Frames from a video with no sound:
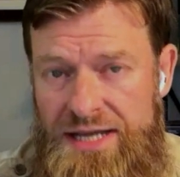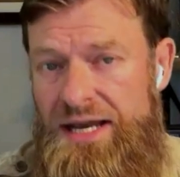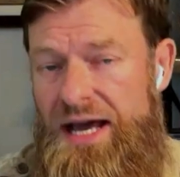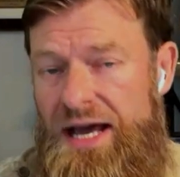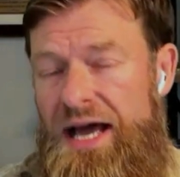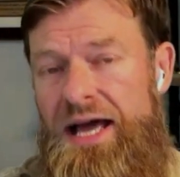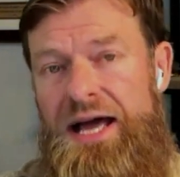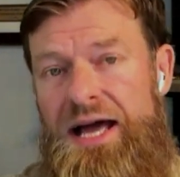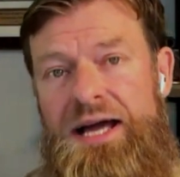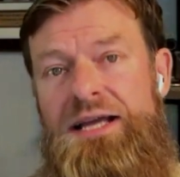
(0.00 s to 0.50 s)
And
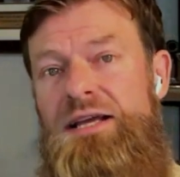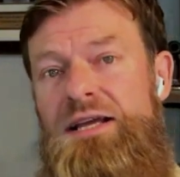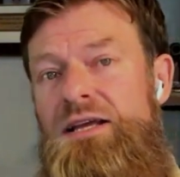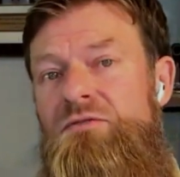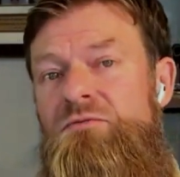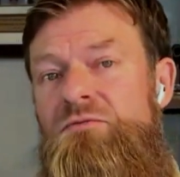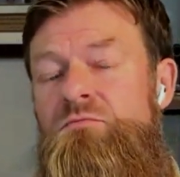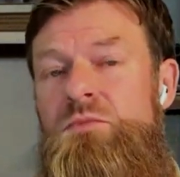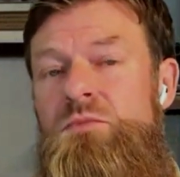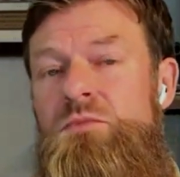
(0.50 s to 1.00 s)
I could
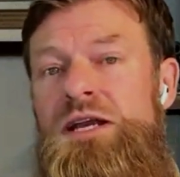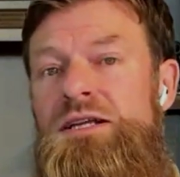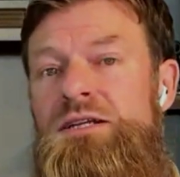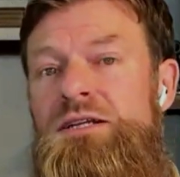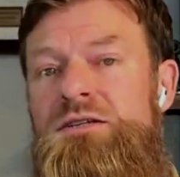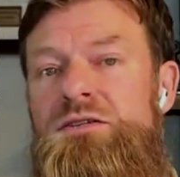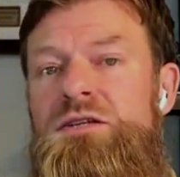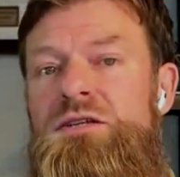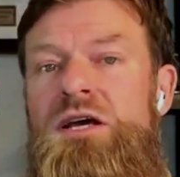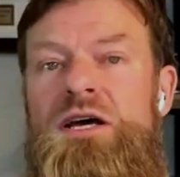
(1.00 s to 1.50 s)
give many
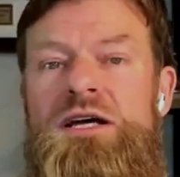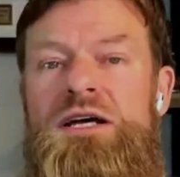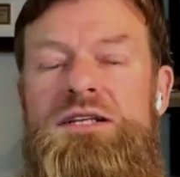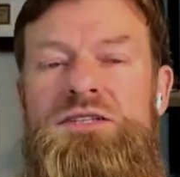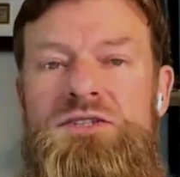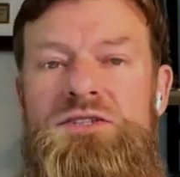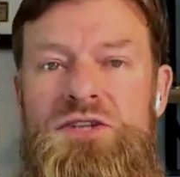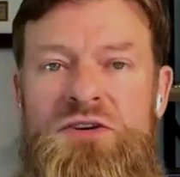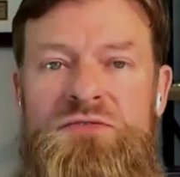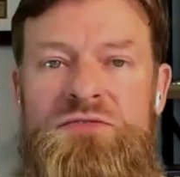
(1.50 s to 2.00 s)
just
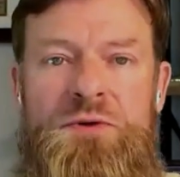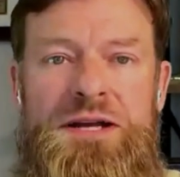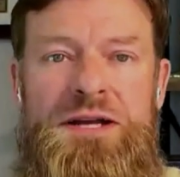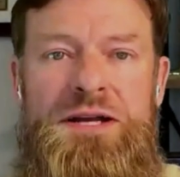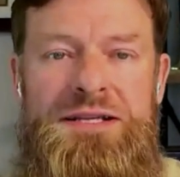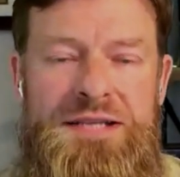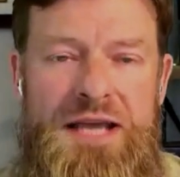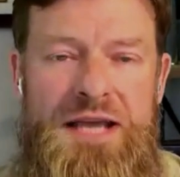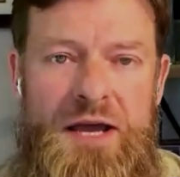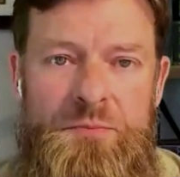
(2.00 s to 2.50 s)
different
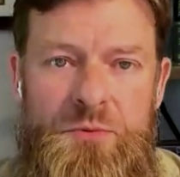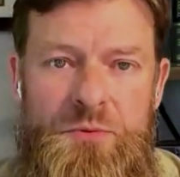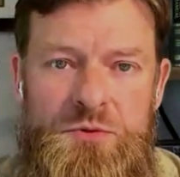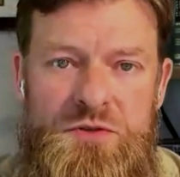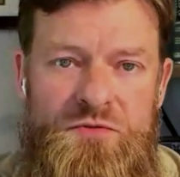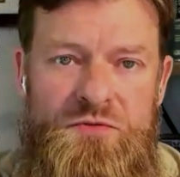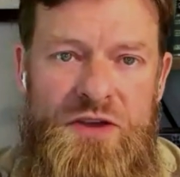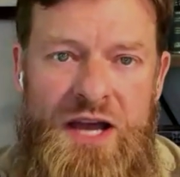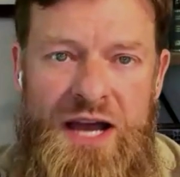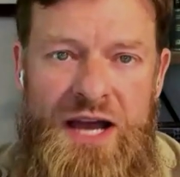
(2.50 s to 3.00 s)

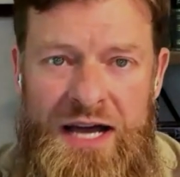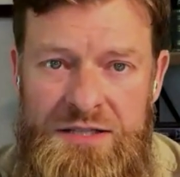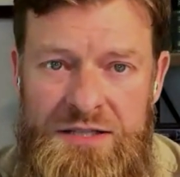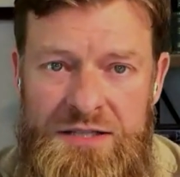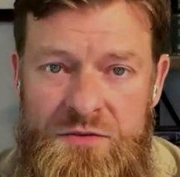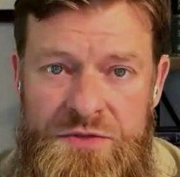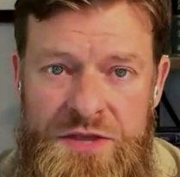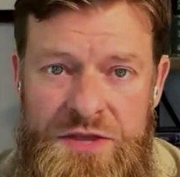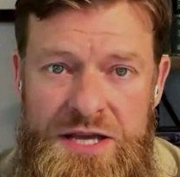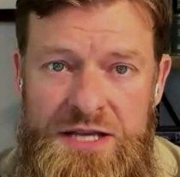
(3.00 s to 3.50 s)
examples of the
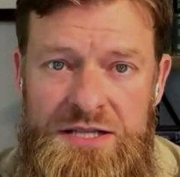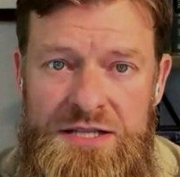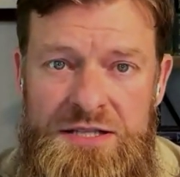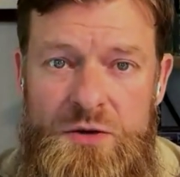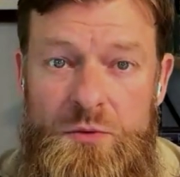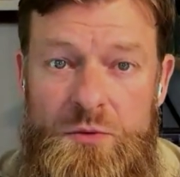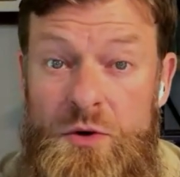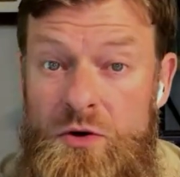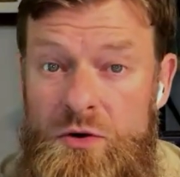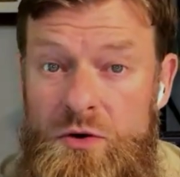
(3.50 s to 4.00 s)
kinds of things
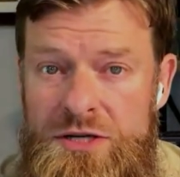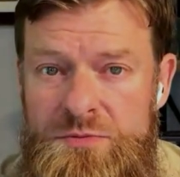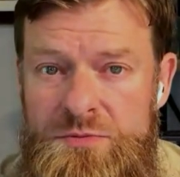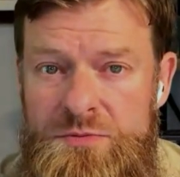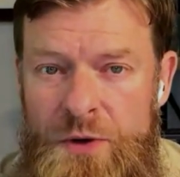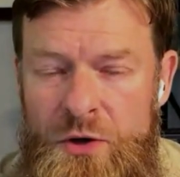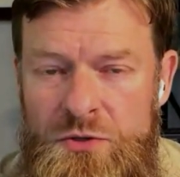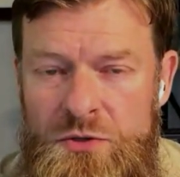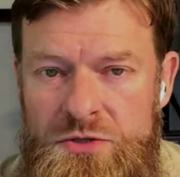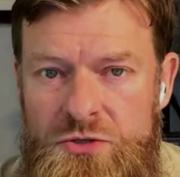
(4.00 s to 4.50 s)
that we were
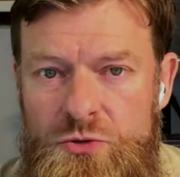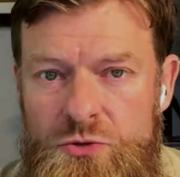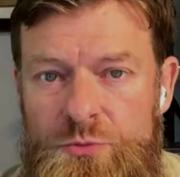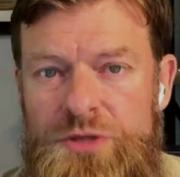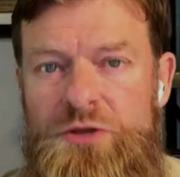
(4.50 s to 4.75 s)
exposed to.